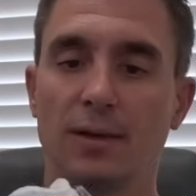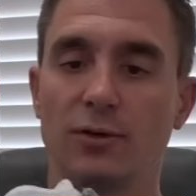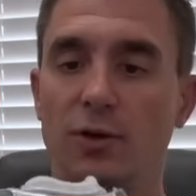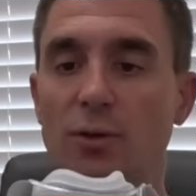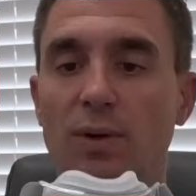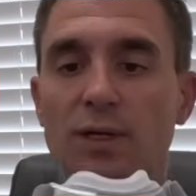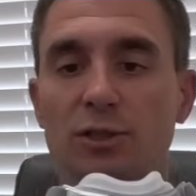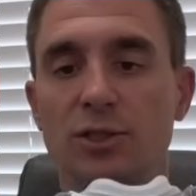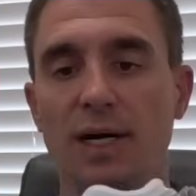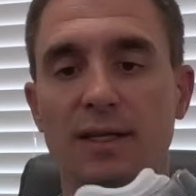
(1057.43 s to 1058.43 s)
So when you're
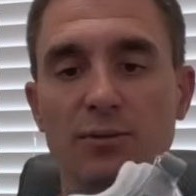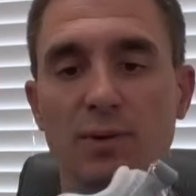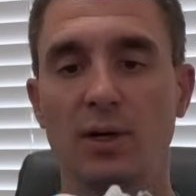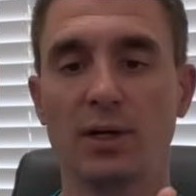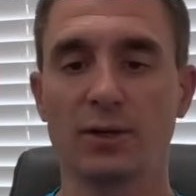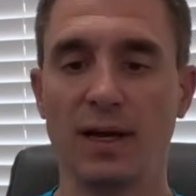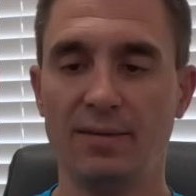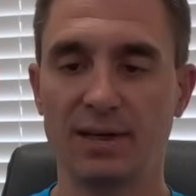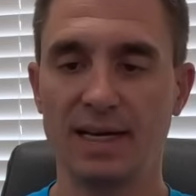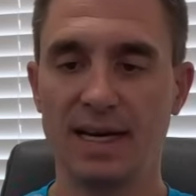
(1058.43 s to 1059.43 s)
trying this one on, you'll
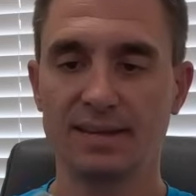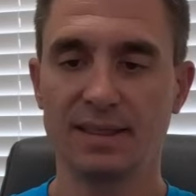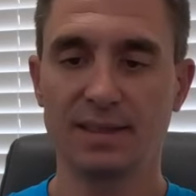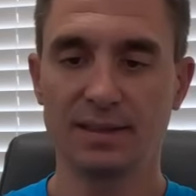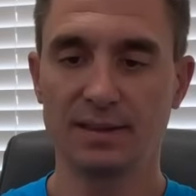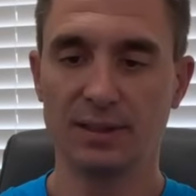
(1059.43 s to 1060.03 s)
have it connected.